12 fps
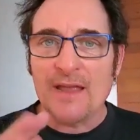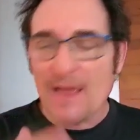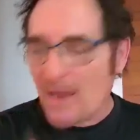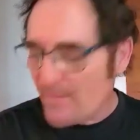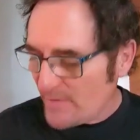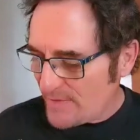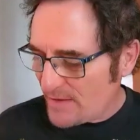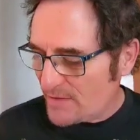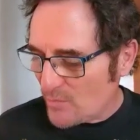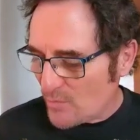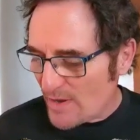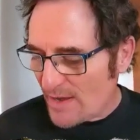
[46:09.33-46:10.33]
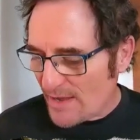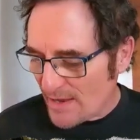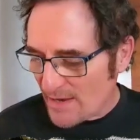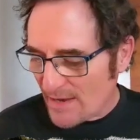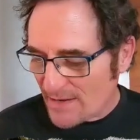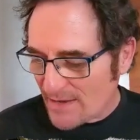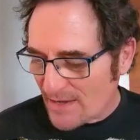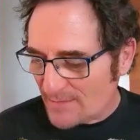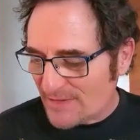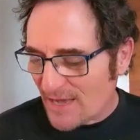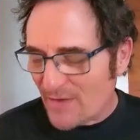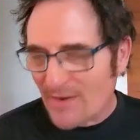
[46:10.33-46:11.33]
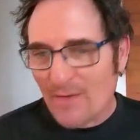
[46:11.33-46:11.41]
everything the way it comes out.